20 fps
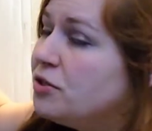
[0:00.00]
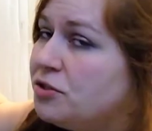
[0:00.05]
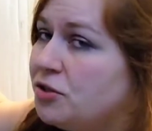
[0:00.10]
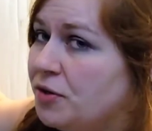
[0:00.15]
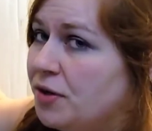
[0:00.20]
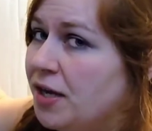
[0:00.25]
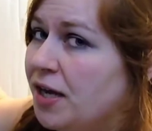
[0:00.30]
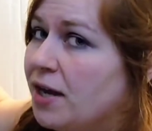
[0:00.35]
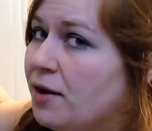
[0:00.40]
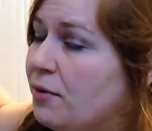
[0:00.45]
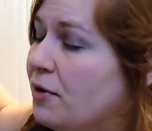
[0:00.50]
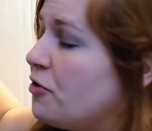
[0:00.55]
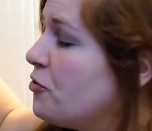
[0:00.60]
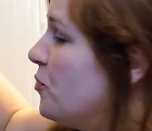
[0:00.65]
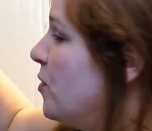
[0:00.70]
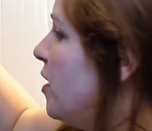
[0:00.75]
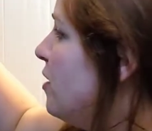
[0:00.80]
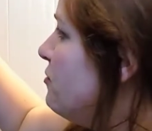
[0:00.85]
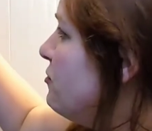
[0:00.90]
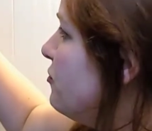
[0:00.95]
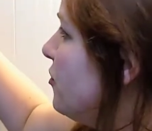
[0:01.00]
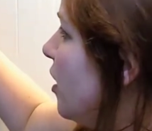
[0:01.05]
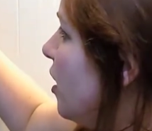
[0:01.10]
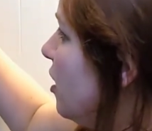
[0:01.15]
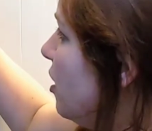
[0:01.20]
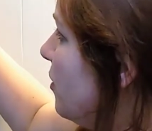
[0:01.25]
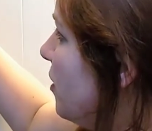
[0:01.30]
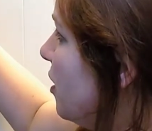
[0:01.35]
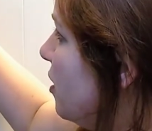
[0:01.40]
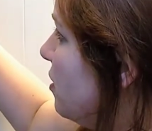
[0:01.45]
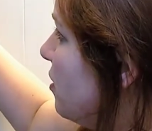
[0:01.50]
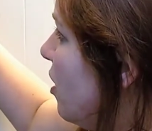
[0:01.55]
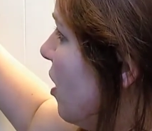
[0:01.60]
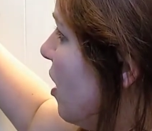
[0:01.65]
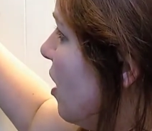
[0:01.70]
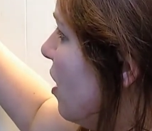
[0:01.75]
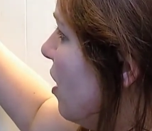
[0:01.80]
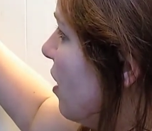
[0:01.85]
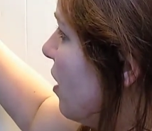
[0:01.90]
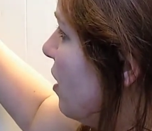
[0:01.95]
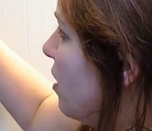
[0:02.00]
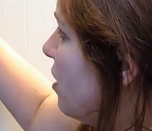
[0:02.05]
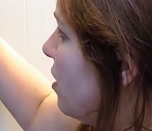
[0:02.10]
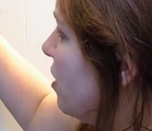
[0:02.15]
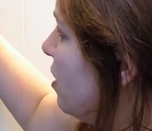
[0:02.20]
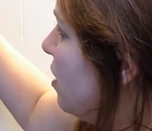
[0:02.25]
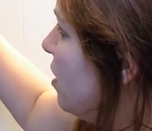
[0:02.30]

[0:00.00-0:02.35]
doing it with me and following along